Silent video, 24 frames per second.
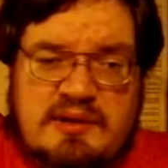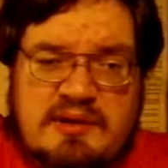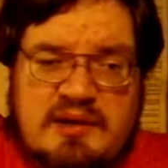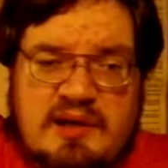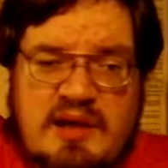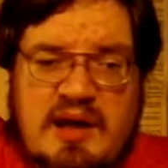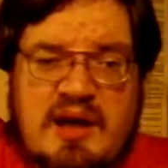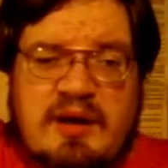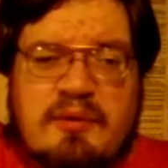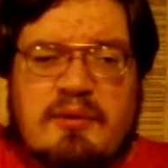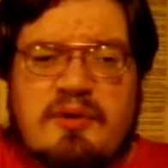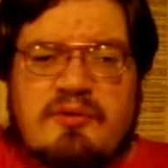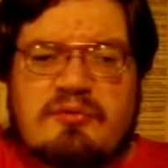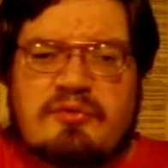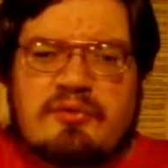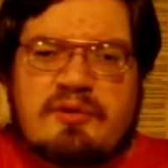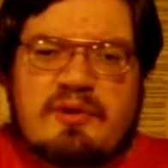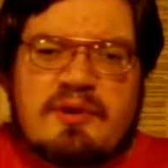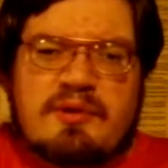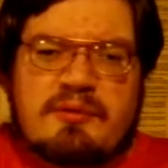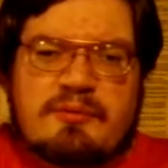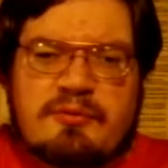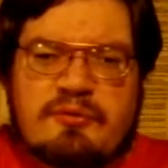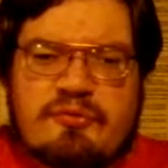however,
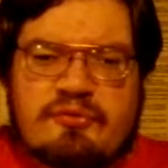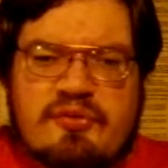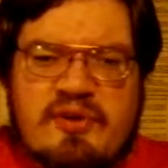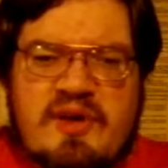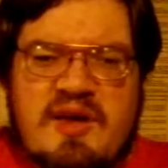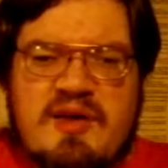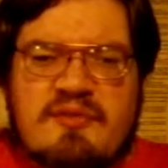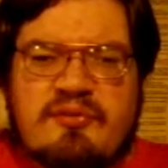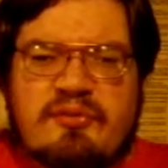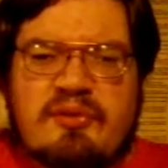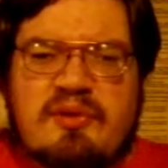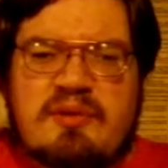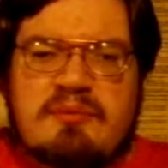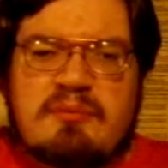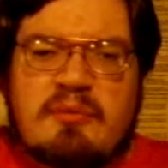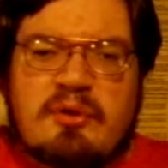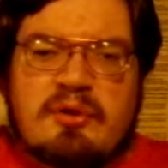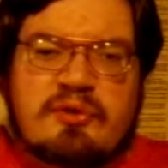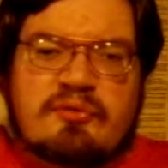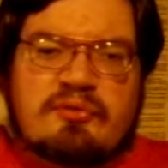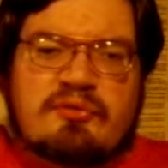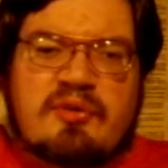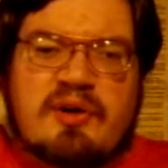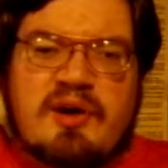it was heavily
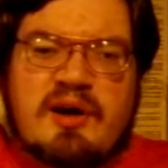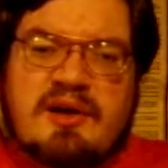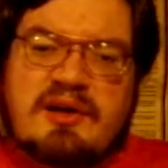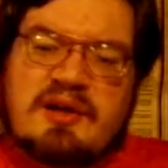modified,